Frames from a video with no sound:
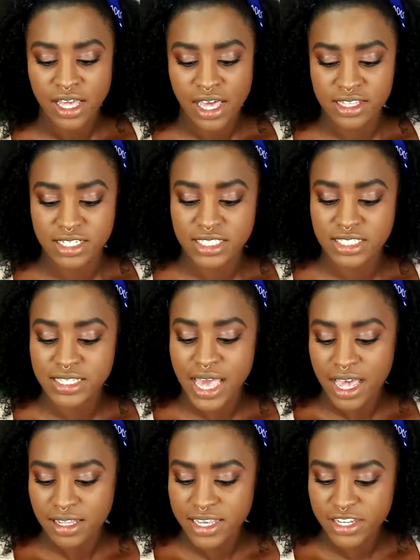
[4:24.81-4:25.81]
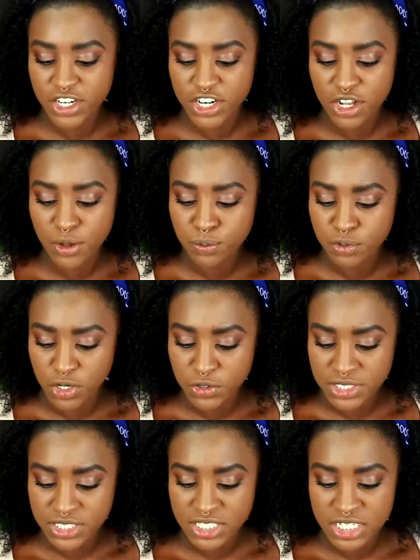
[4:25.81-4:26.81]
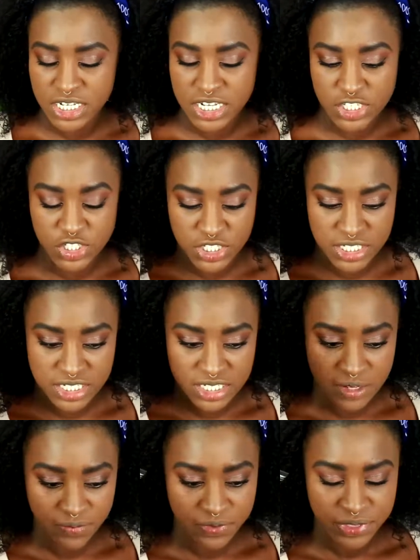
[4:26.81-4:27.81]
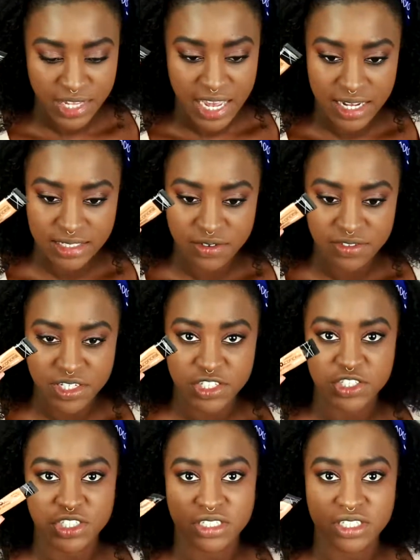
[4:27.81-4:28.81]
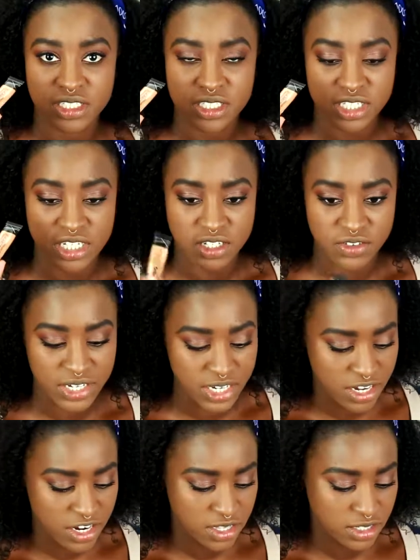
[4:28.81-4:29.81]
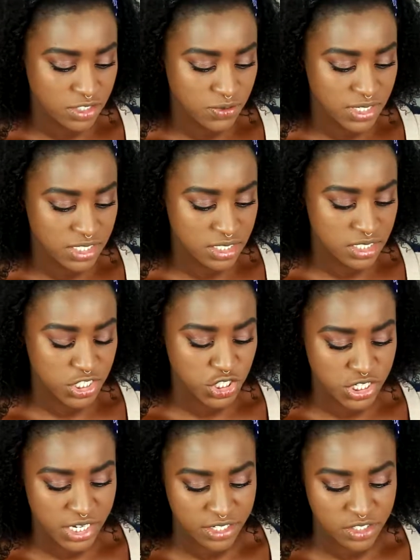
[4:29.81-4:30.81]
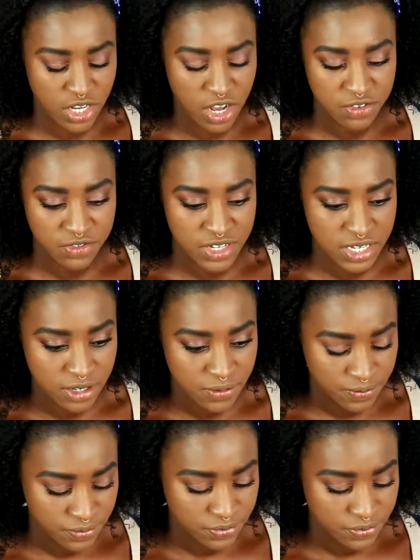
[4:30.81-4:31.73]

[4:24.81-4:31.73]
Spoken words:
and this is the LA Girl Pro Conceal HD High Definition Concealer right here, and this one is in the shade Toffee.